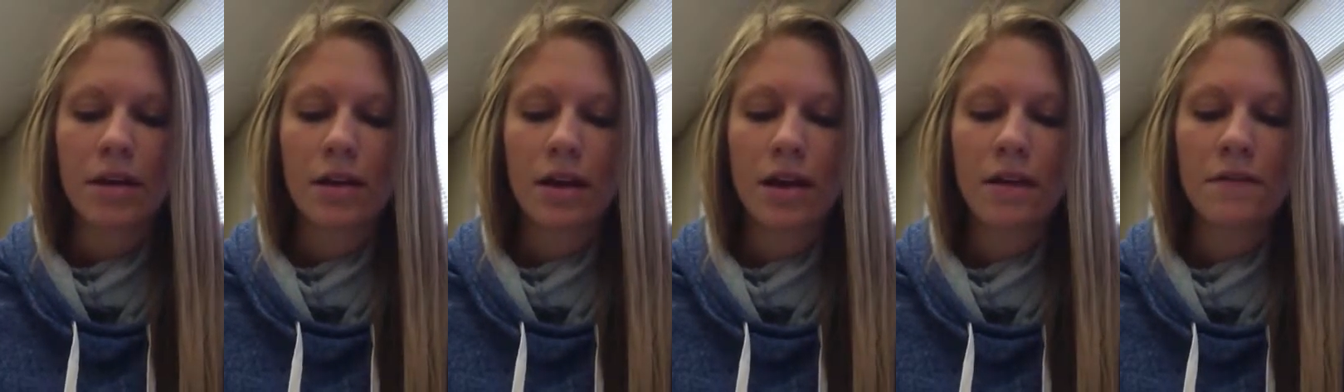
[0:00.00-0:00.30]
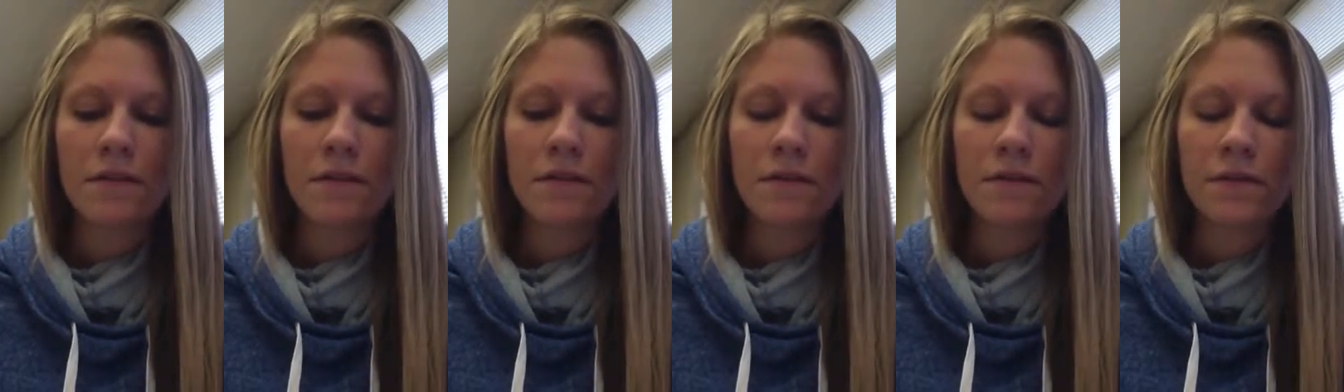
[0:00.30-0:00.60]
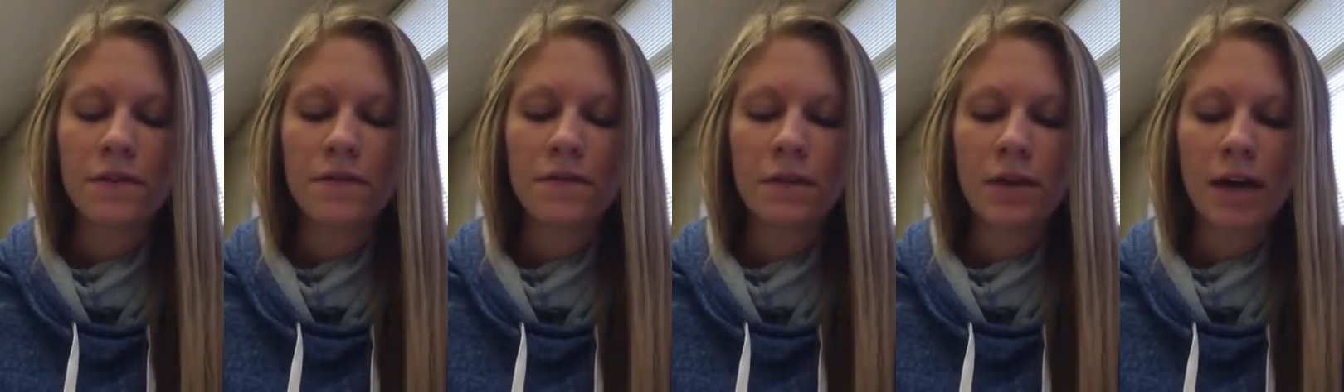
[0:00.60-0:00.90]
Of the
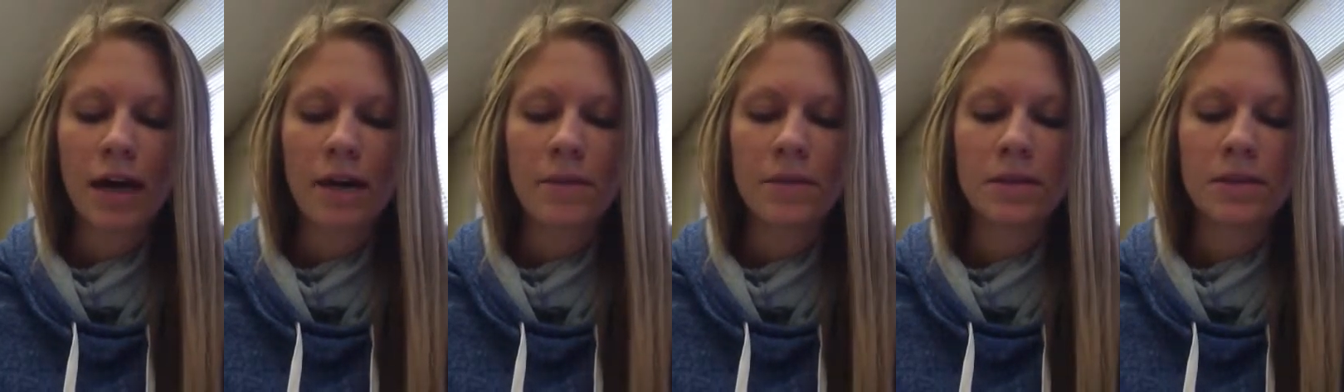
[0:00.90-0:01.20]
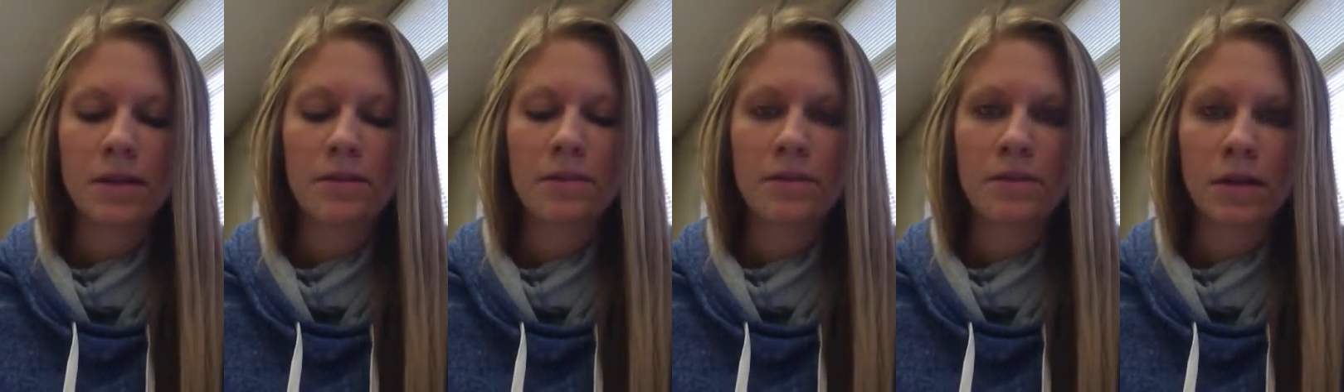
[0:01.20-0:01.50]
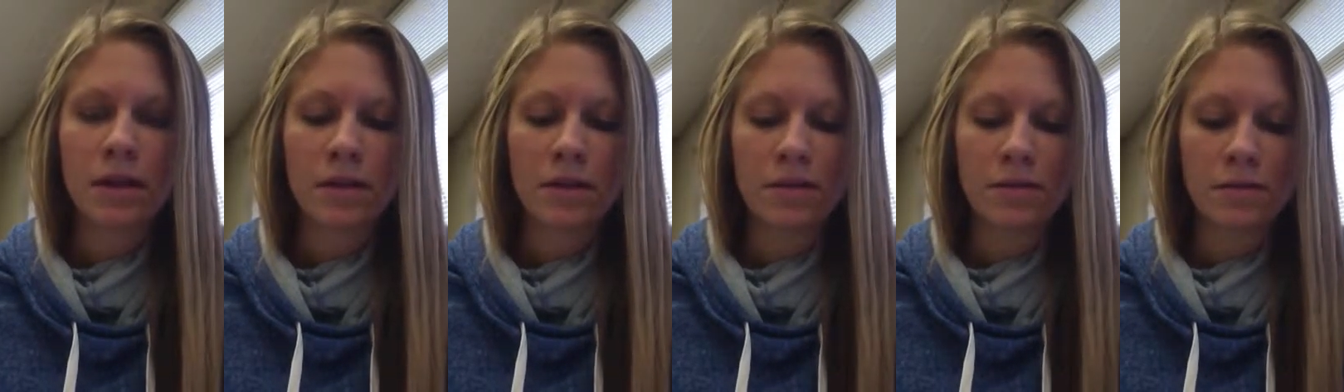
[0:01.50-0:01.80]
54 comments that
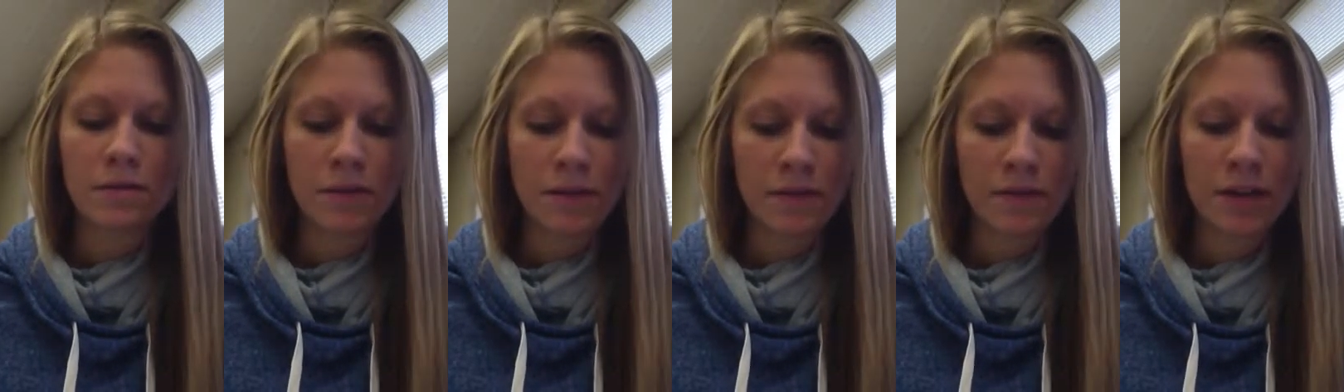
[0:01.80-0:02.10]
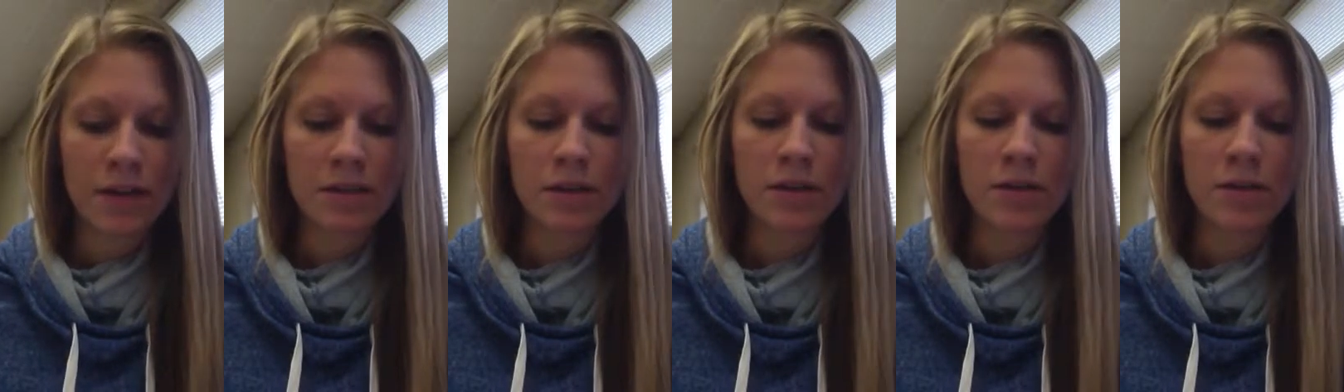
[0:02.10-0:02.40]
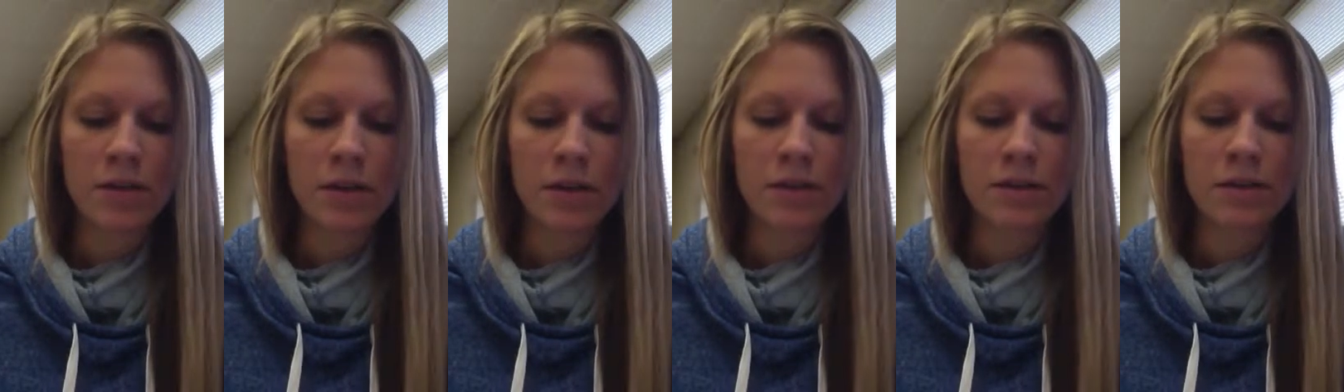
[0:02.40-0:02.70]
reflected
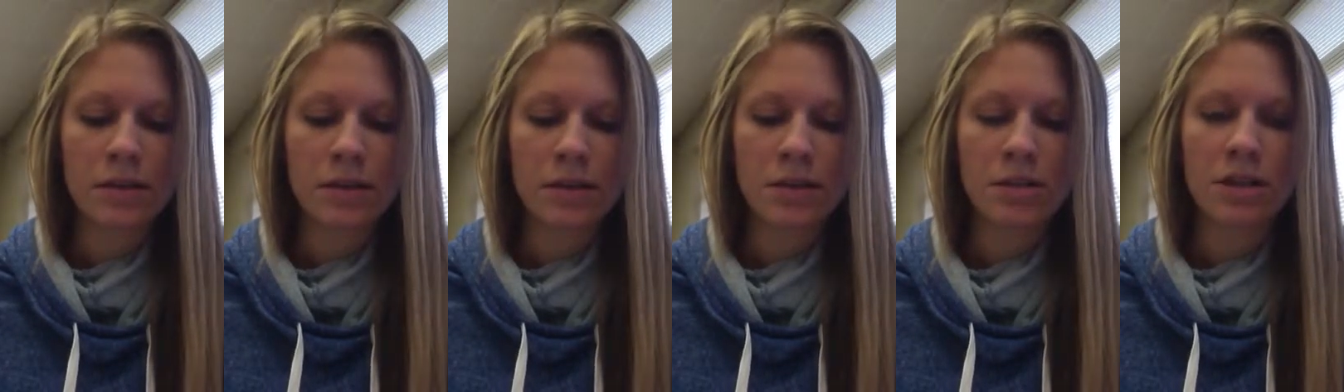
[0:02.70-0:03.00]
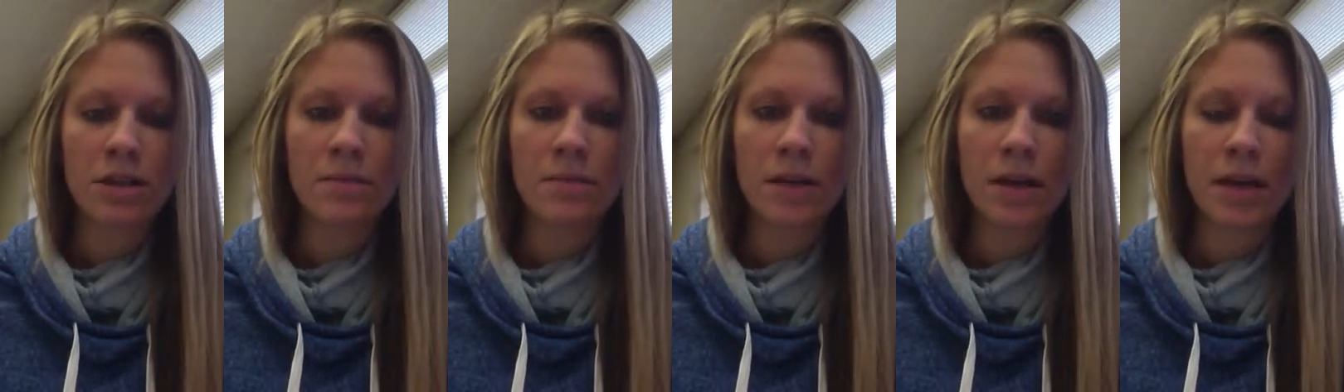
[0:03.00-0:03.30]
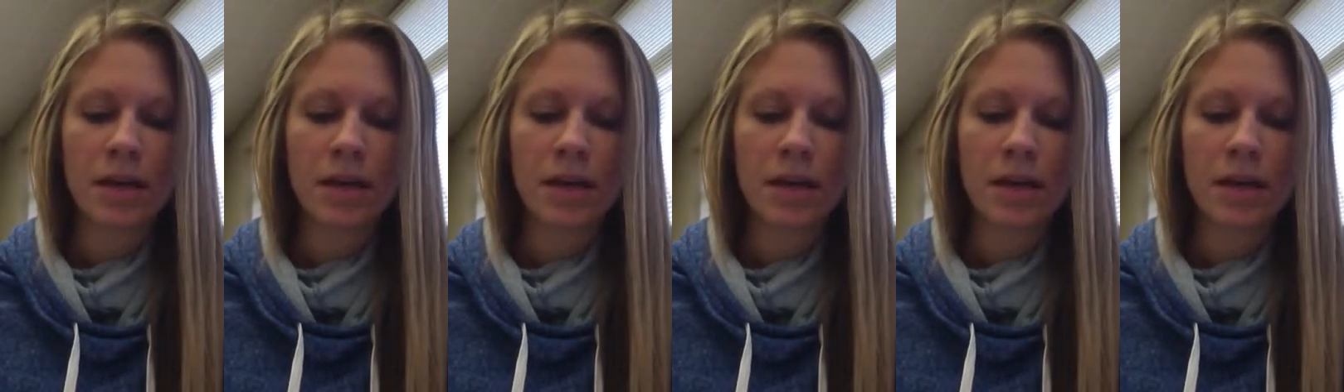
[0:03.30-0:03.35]
Hoyer's leadership,